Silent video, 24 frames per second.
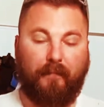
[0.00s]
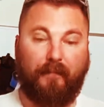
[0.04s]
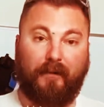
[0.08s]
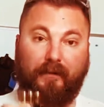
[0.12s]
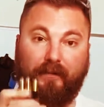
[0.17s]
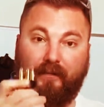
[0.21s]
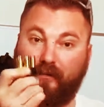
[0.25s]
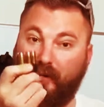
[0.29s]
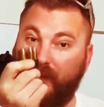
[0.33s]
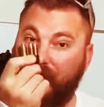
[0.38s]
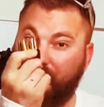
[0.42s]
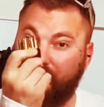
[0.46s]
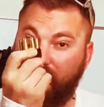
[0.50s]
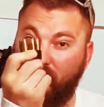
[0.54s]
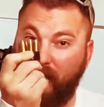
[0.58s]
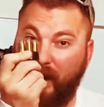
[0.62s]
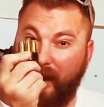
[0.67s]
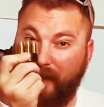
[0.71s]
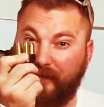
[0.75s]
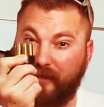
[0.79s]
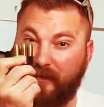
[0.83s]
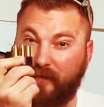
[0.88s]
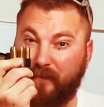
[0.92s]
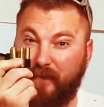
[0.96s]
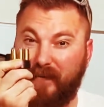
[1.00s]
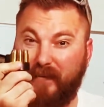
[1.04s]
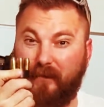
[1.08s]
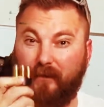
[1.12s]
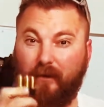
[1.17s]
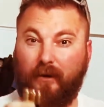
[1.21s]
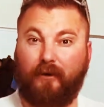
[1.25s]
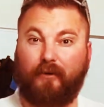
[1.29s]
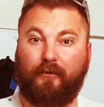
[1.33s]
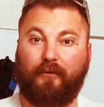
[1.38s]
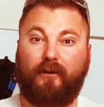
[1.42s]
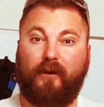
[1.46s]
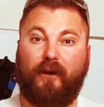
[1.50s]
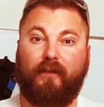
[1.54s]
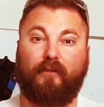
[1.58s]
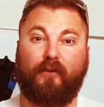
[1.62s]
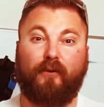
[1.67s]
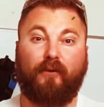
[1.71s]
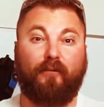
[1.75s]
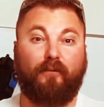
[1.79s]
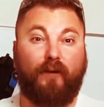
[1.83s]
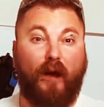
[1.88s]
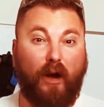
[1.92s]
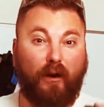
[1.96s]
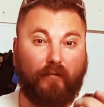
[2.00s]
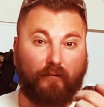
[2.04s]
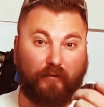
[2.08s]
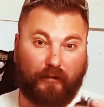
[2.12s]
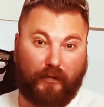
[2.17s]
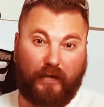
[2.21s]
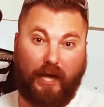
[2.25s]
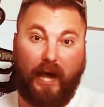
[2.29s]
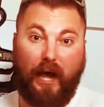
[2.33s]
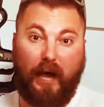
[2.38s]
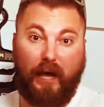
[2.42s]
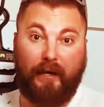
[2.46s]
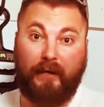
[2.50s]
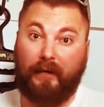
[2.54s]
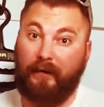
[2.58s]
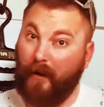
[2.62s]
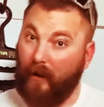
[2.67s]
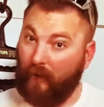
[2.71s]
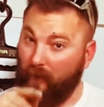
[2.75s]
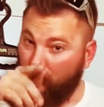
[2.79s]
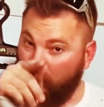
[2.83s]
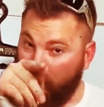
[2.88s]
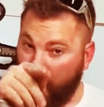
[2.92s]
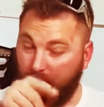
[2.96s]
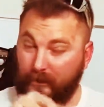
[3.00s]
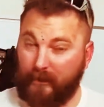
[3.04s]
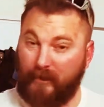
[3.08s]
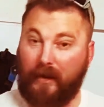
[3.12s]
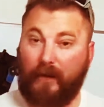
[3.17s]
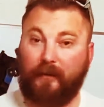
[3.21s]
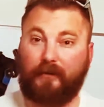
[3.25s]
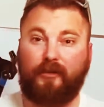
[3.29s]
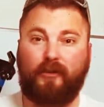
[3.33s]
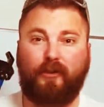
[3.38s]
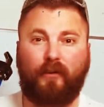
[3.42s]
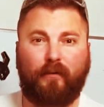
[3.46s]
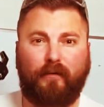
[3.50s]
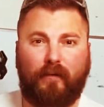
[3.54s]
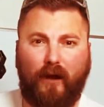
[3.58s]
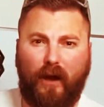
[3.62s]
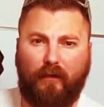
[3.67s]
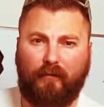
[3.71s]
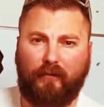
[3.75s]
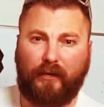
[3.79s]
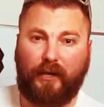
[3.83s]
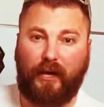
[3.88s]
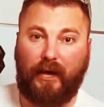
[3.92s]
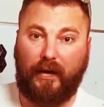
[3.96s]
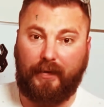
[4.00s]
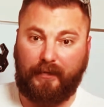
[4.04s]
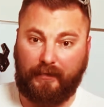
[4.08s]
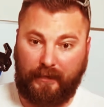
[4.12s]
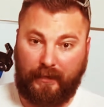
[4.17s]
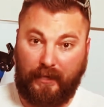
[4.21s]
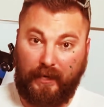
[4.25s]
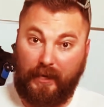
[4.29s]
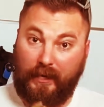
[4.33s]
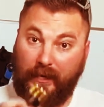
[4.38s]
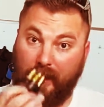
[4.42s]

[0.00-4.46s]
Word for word: but if you have a speed loader and you have a revolver guy, I'm reaching out to you revolver guys.